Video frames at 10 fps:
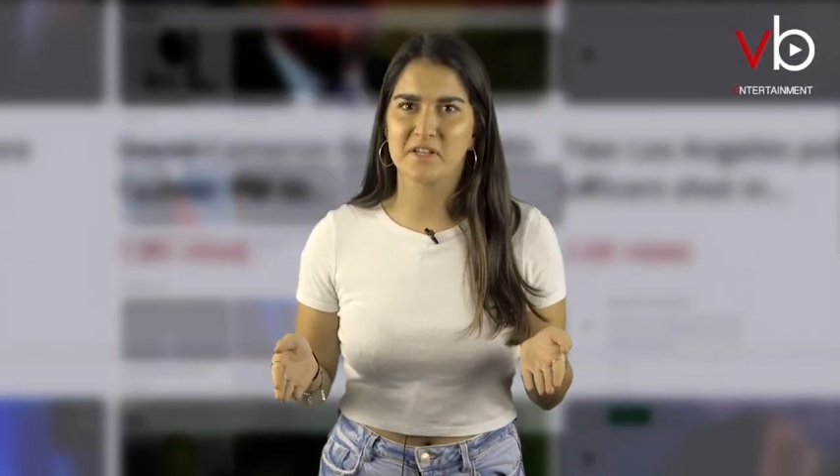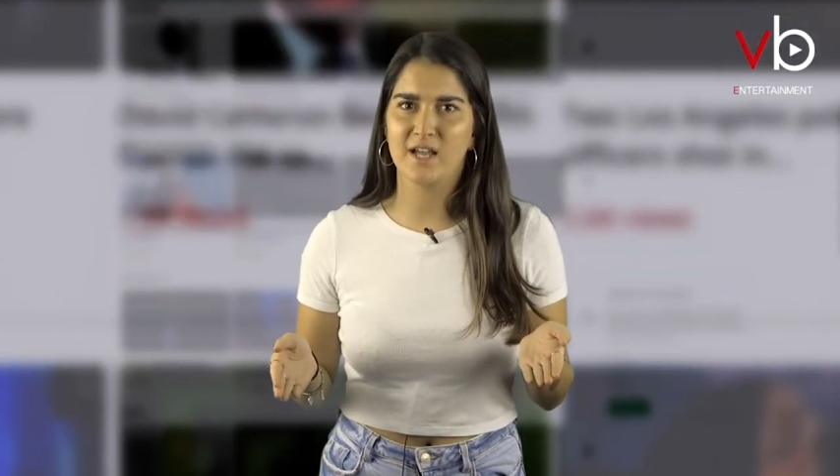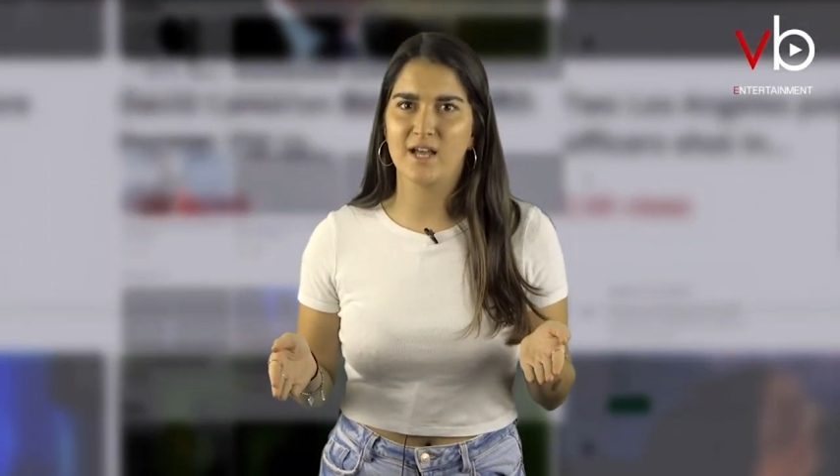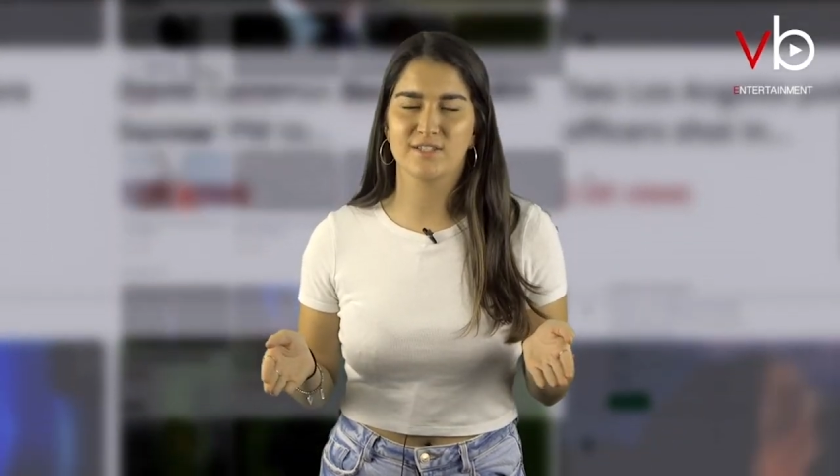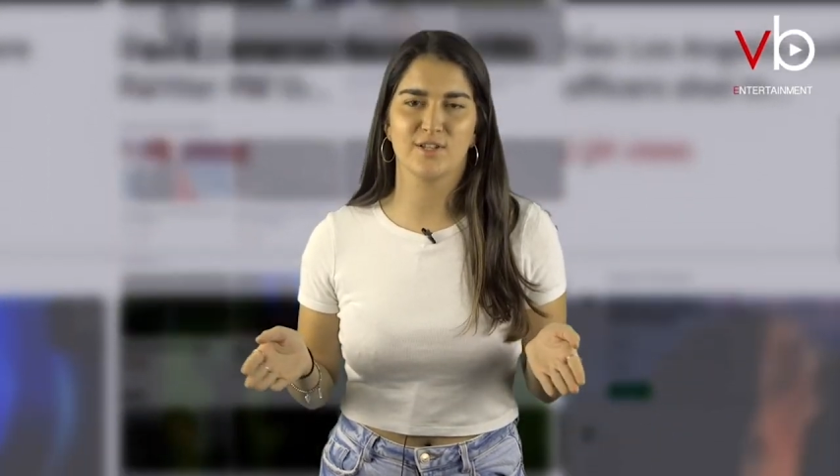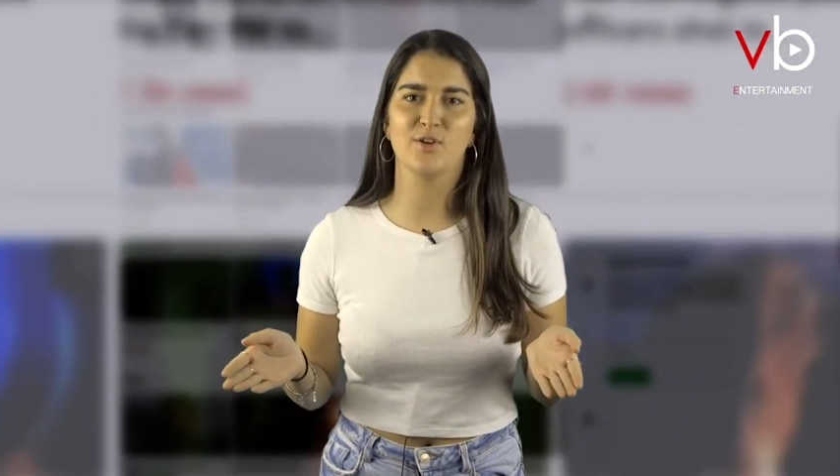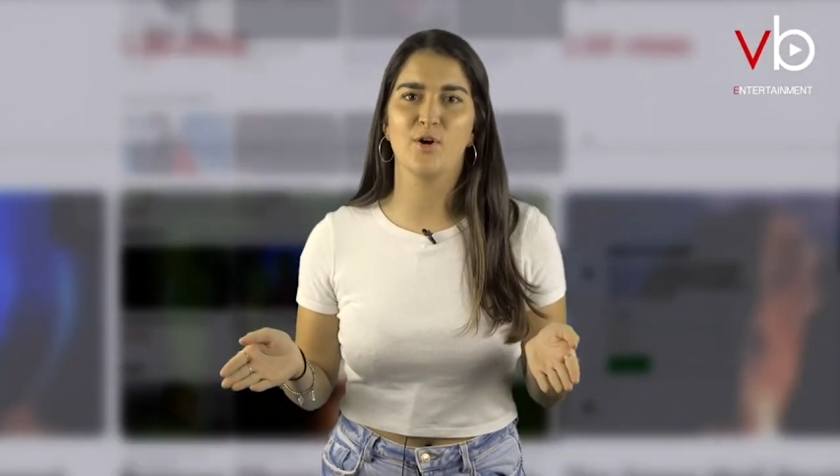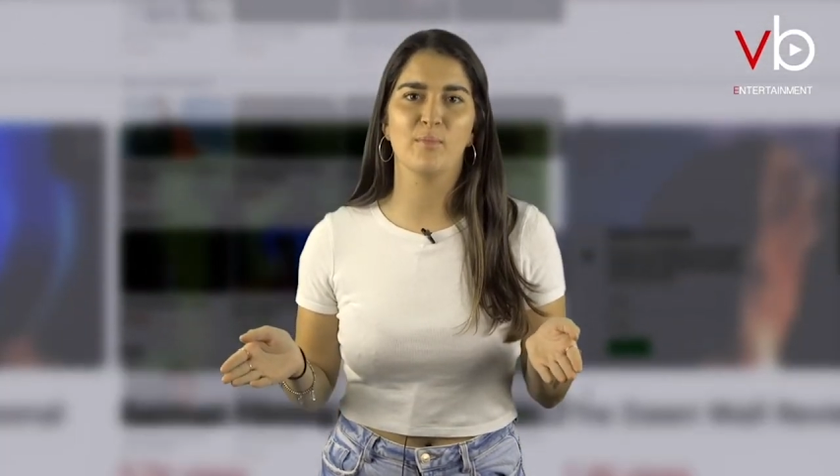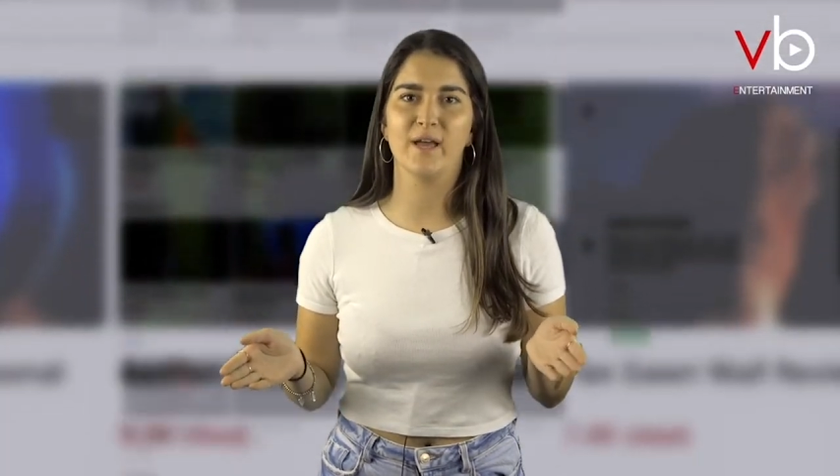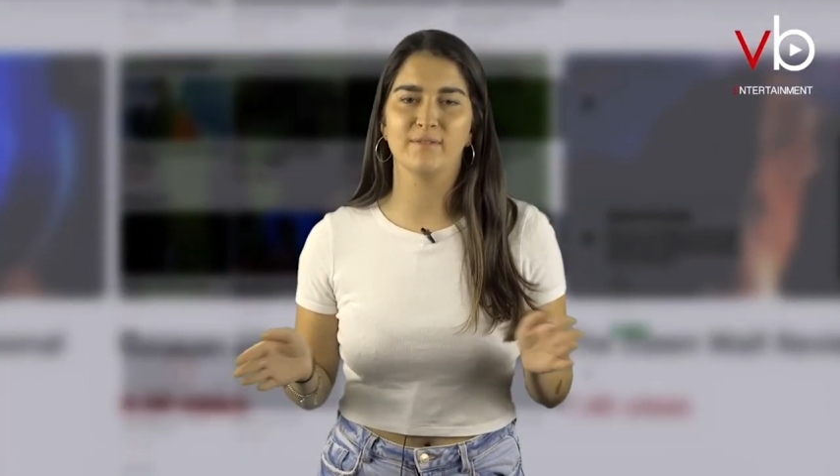her cats and
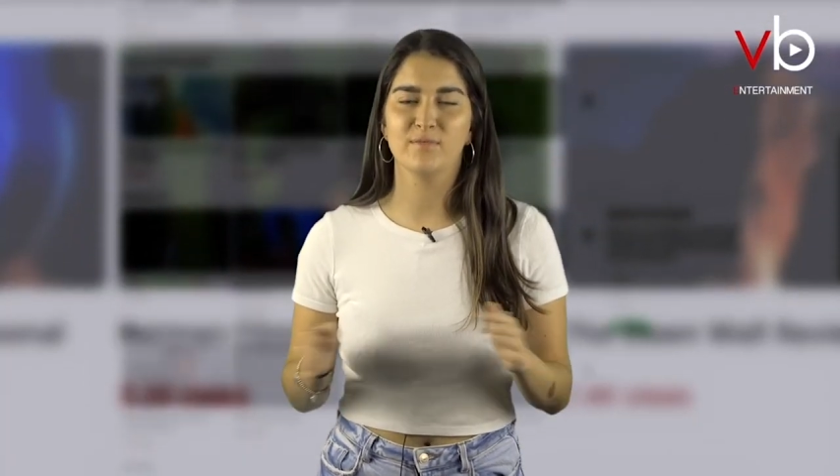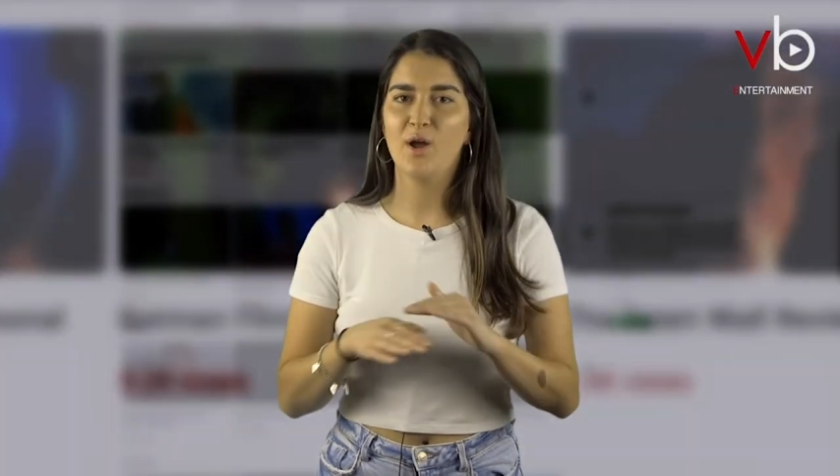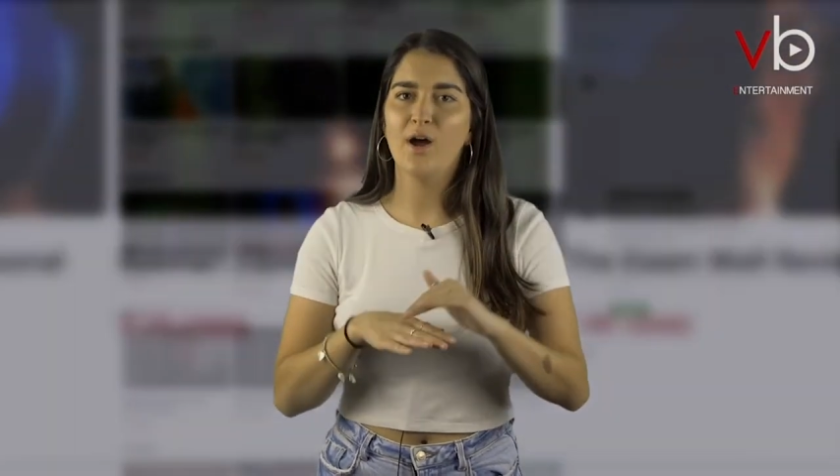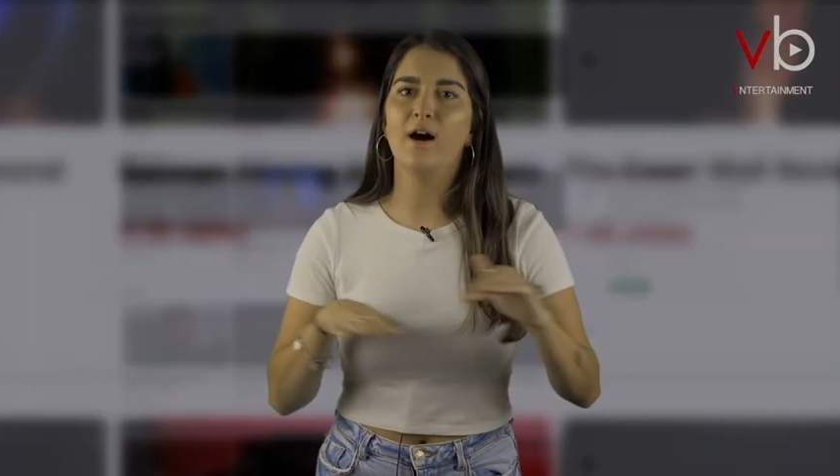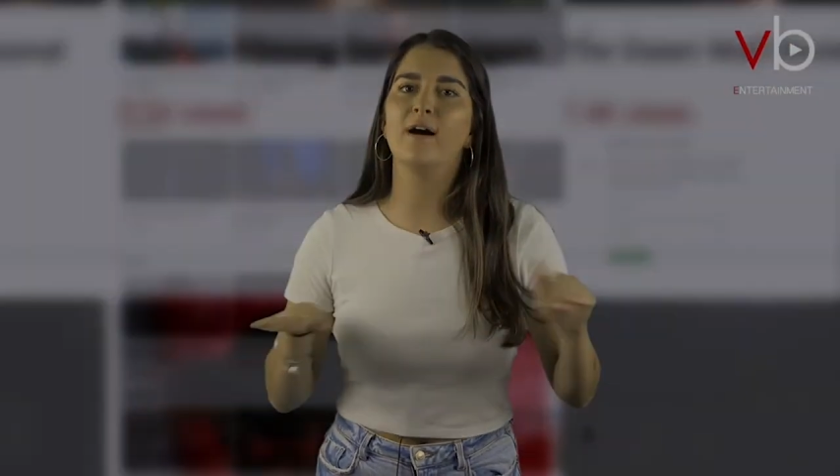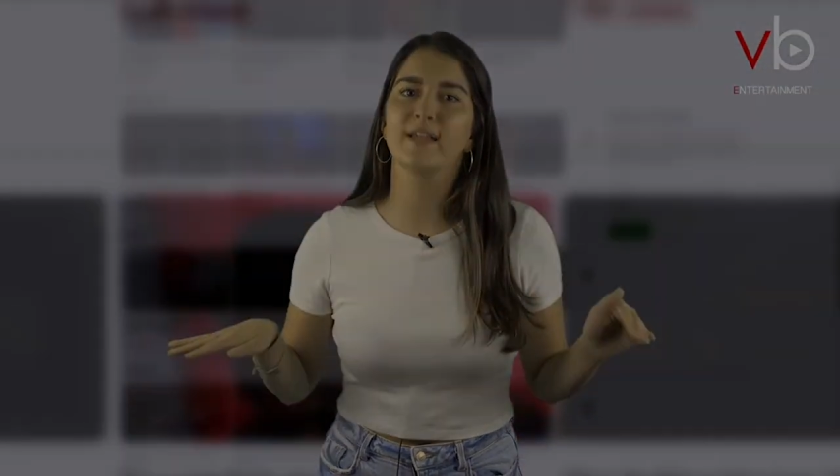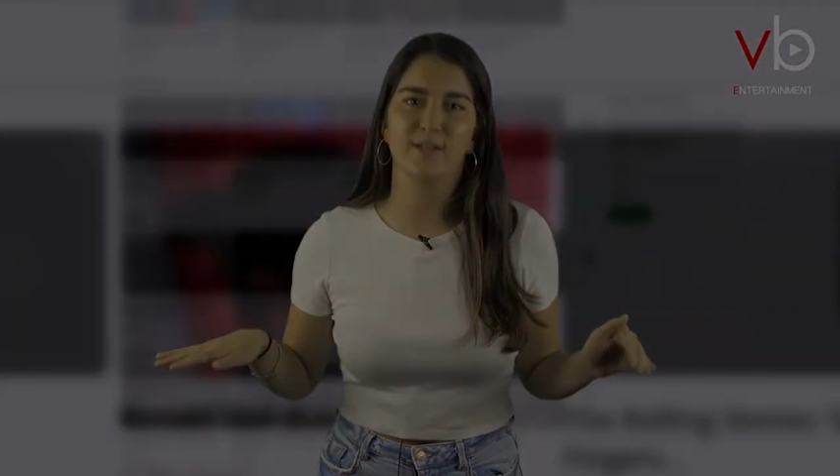not men? I